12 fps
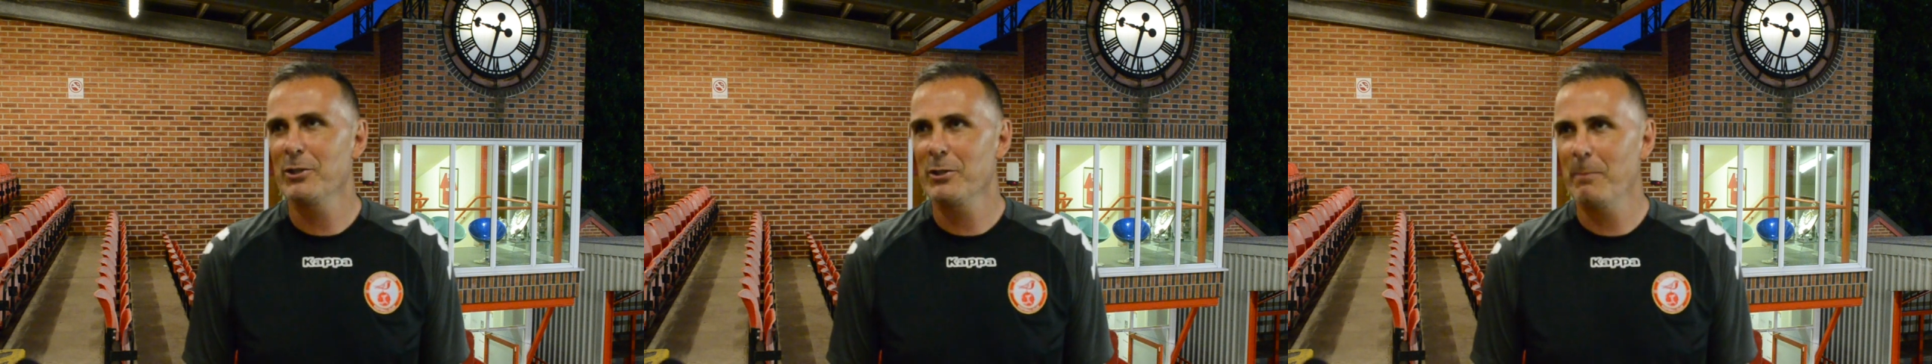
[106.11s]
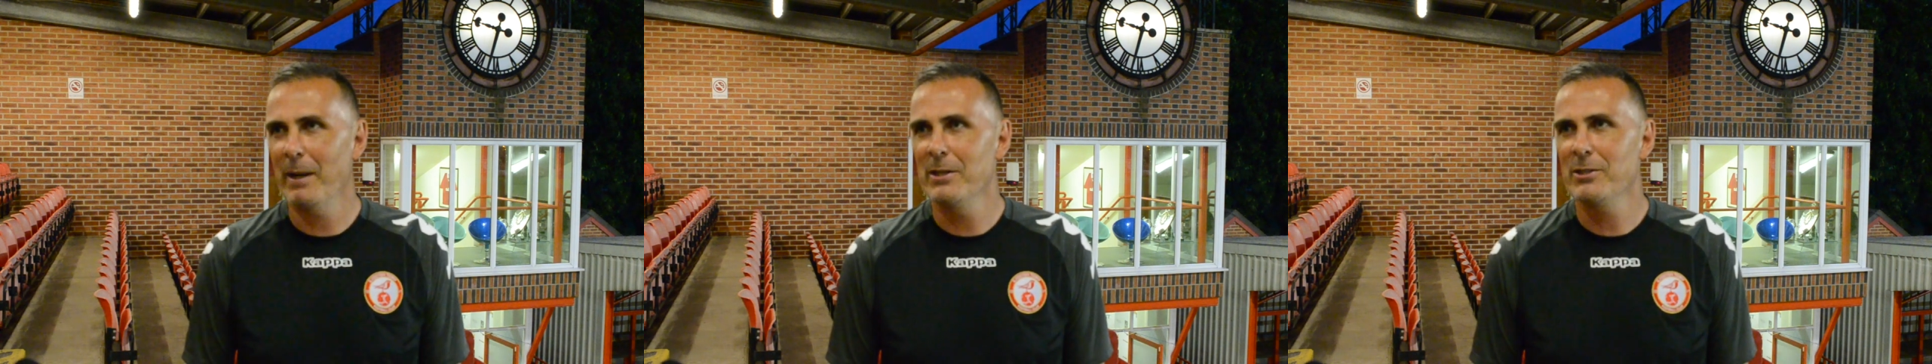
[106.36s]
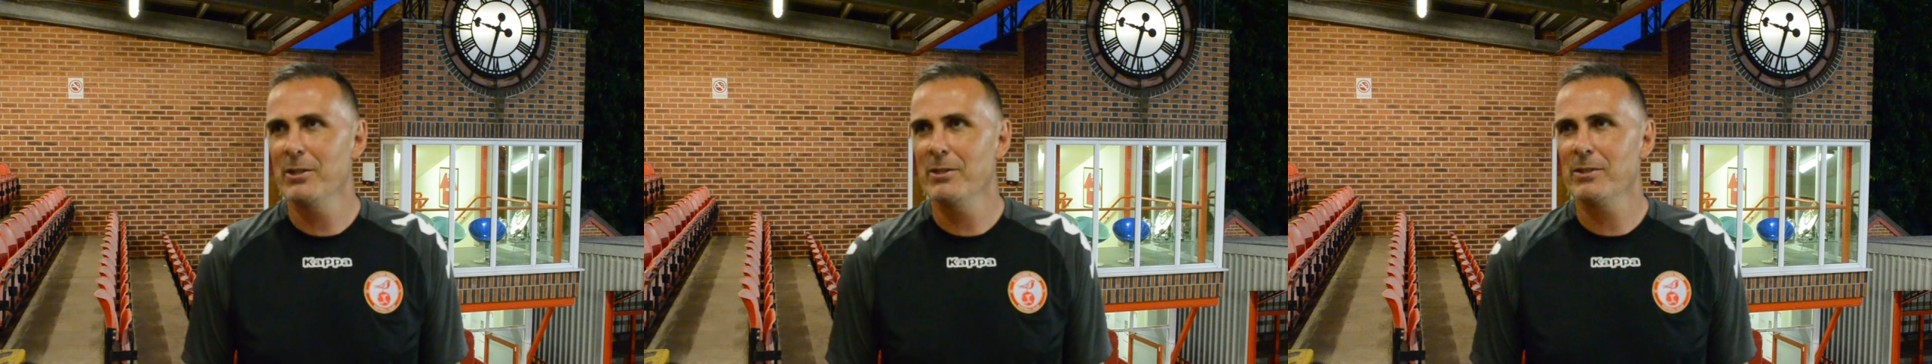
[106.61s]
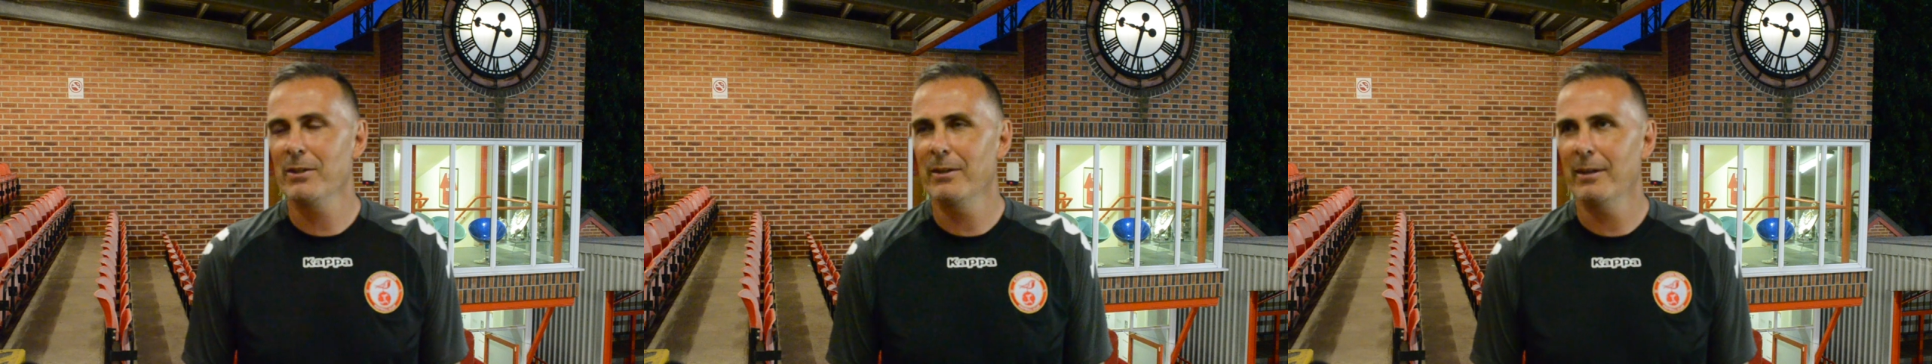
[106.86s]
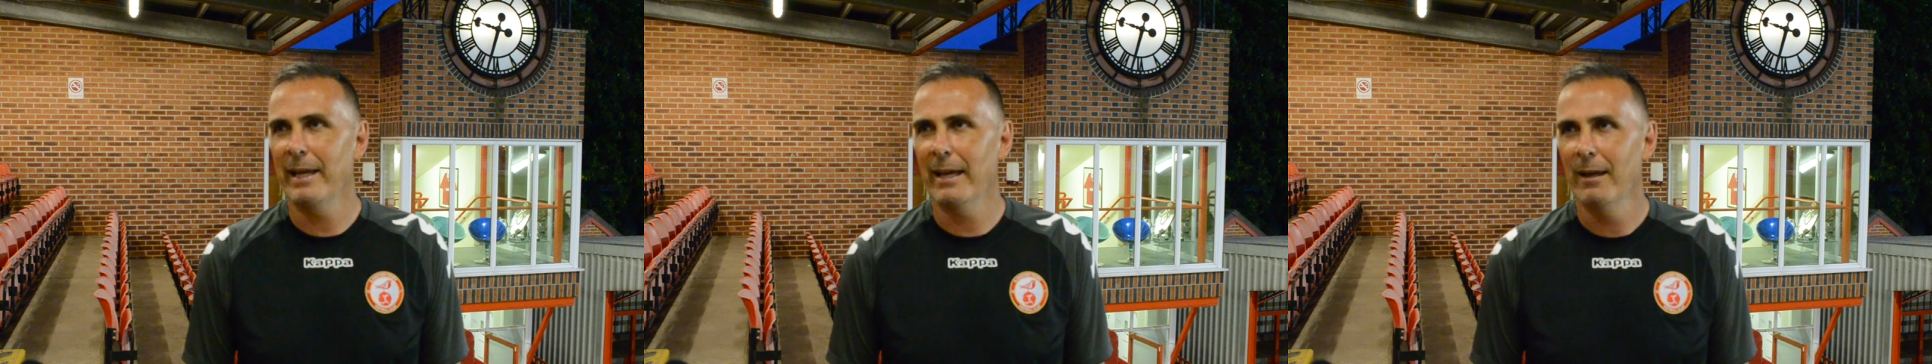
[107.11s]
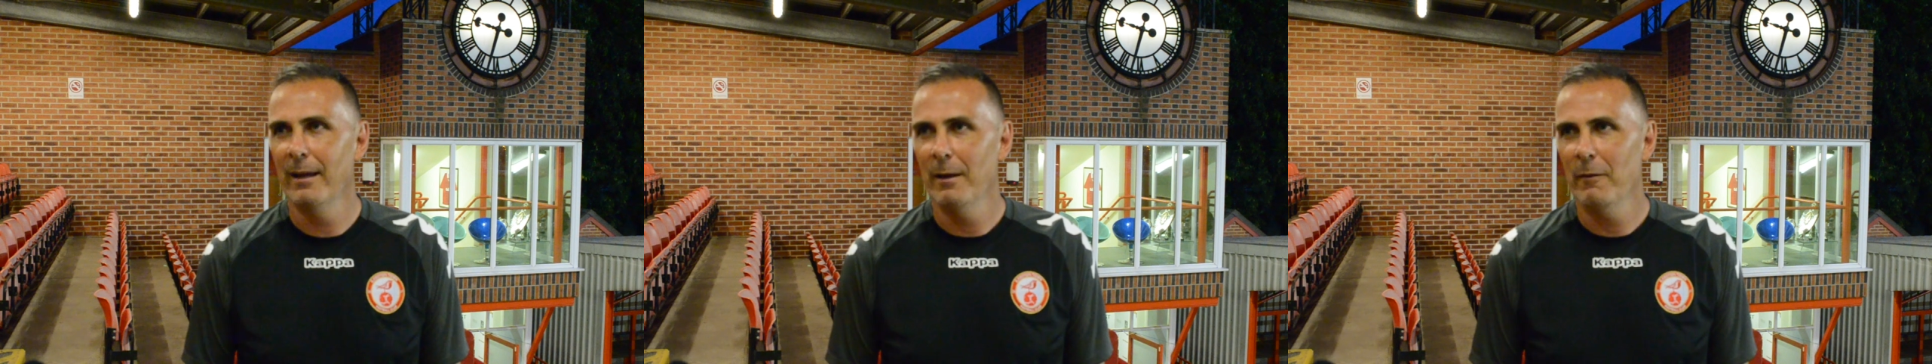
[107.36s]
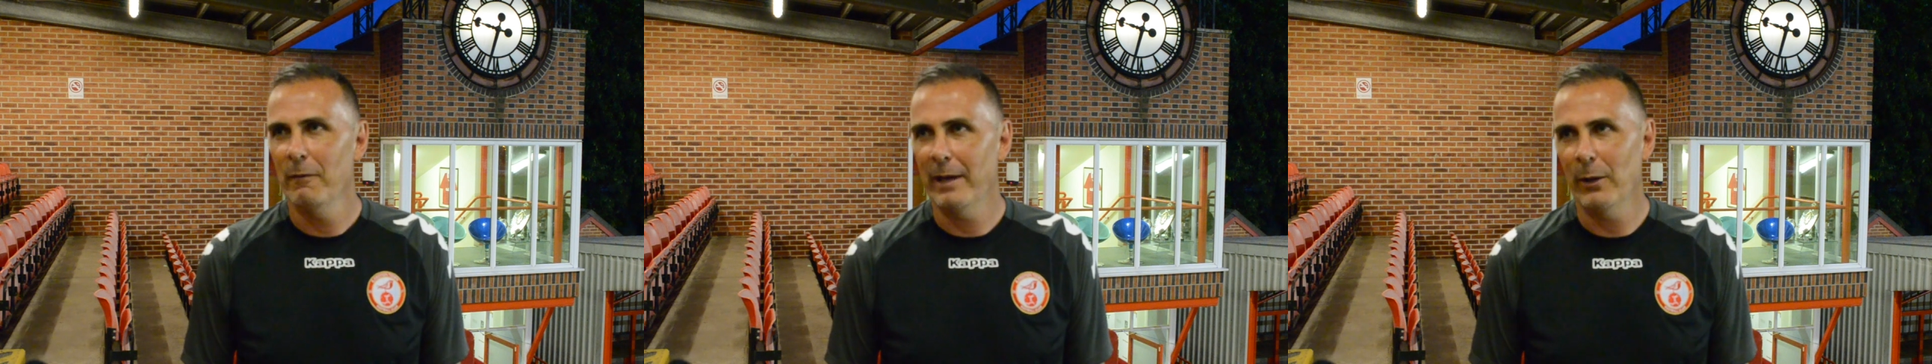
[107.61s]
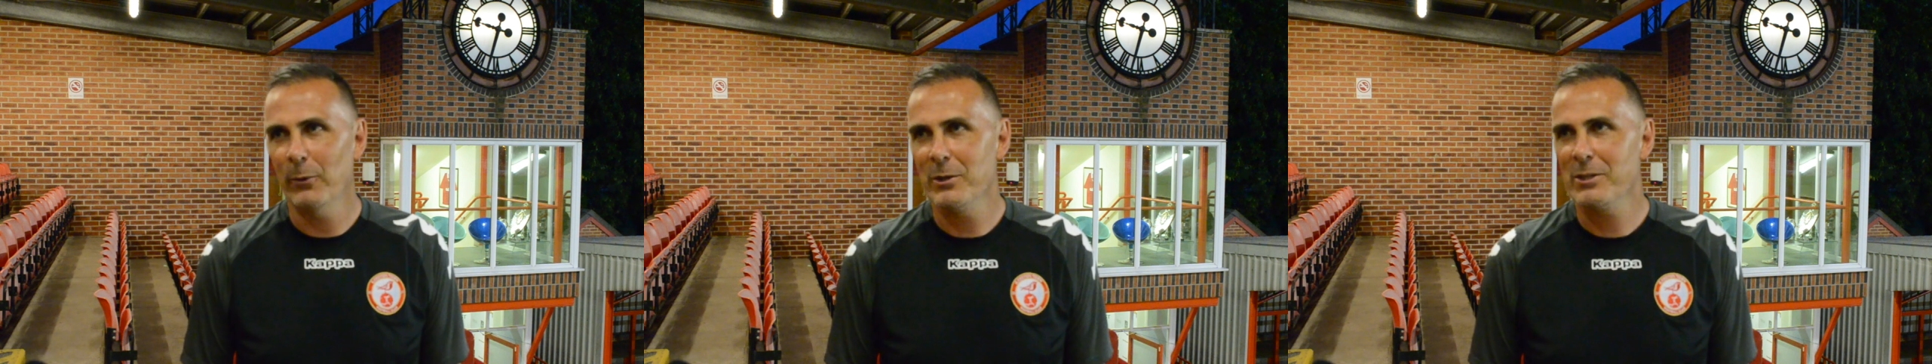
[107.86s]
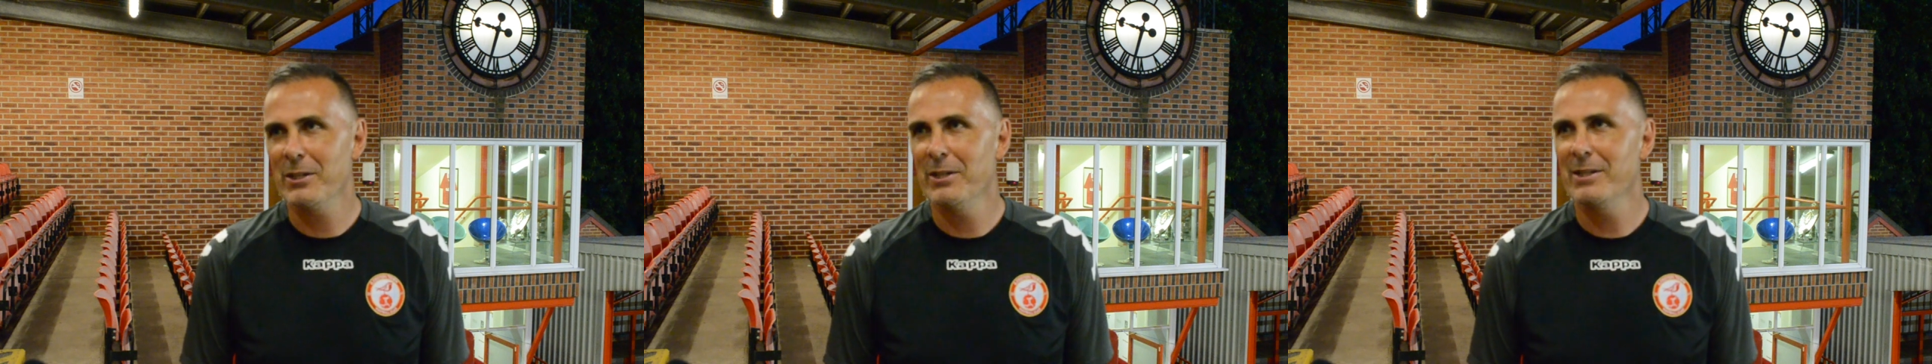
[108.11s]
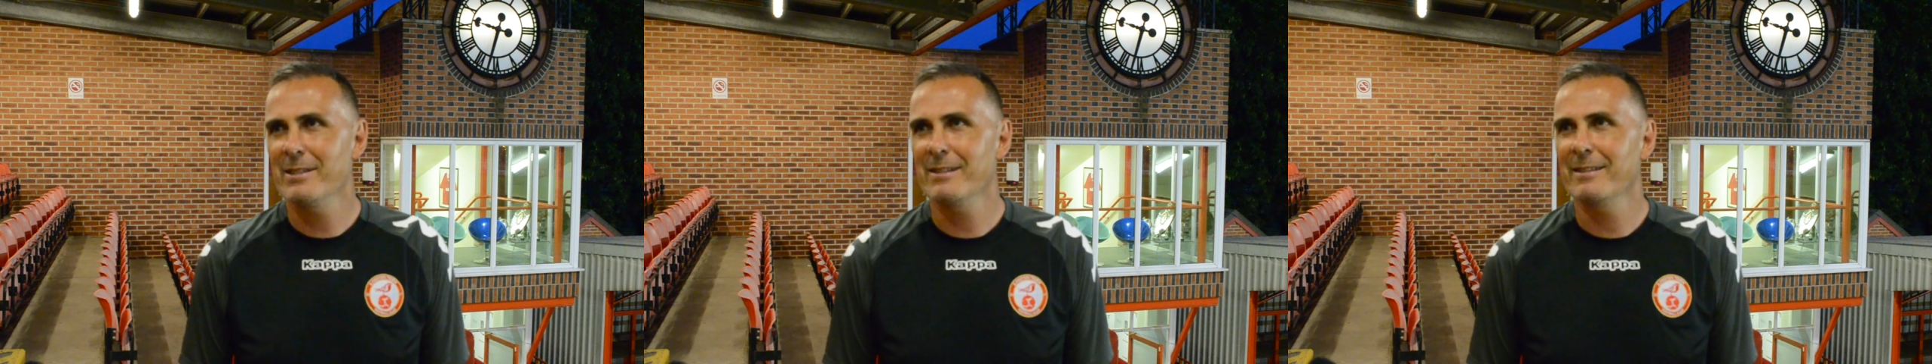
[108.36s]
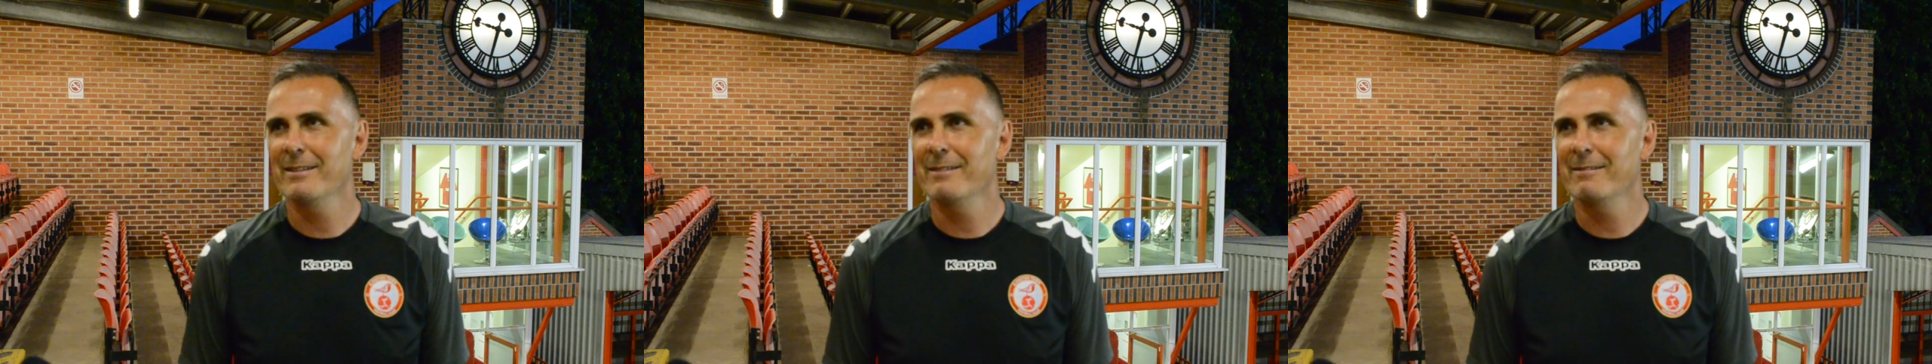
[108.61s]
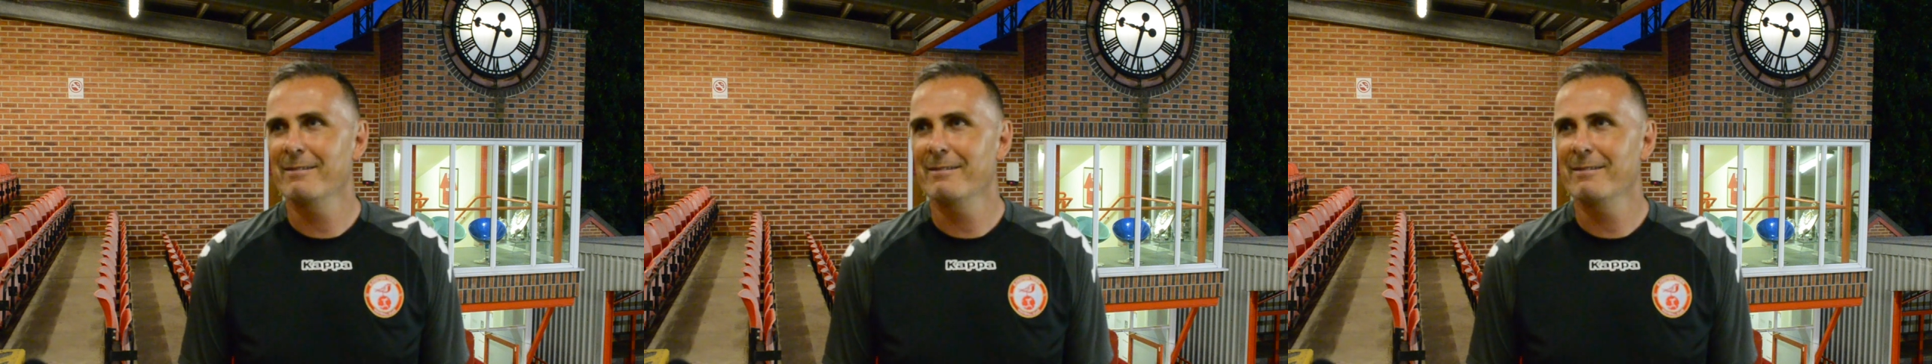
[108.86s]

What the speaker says: suspensions and illnesses and